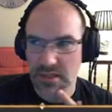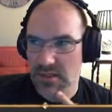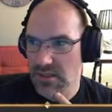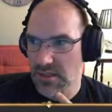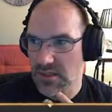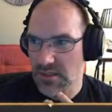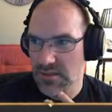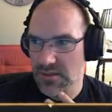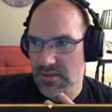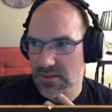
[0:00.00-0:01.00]

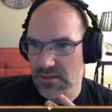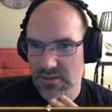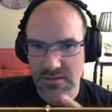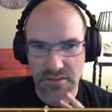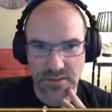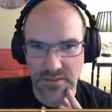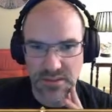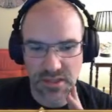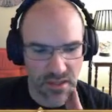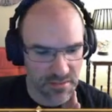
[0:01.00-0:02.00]
You don't need
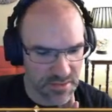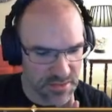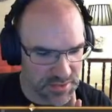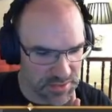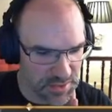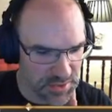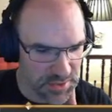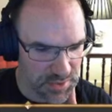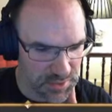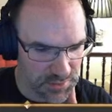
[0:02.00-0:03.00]
to hog this.
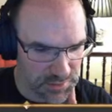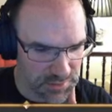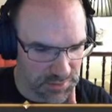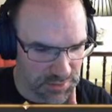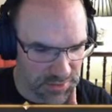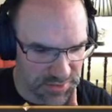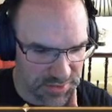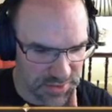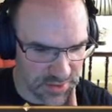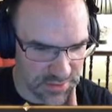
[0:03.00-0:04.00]
Oh, did it
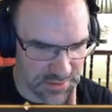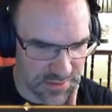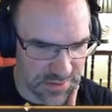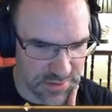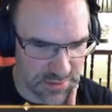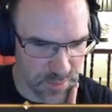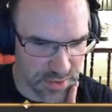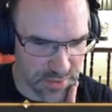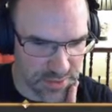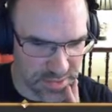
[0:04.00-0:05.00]
just close? My
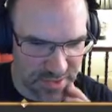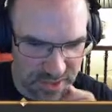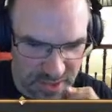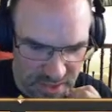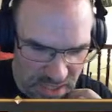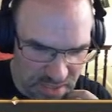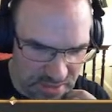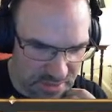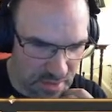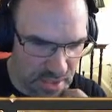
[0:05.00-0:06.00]
goodness.
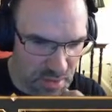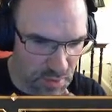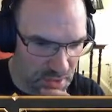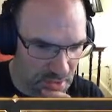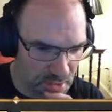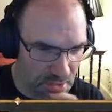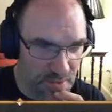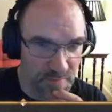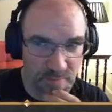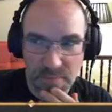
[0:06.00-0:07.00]
So anyway,
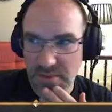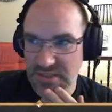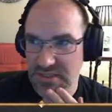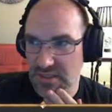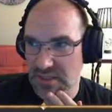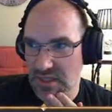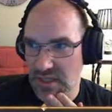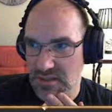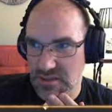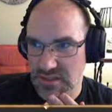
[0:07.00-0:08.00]
basically now
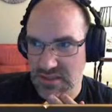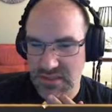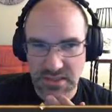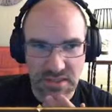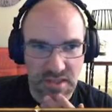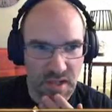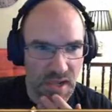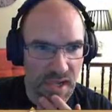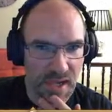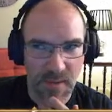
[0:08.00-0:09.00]
you can see,
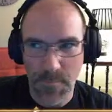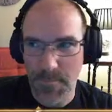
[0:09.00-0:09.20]
all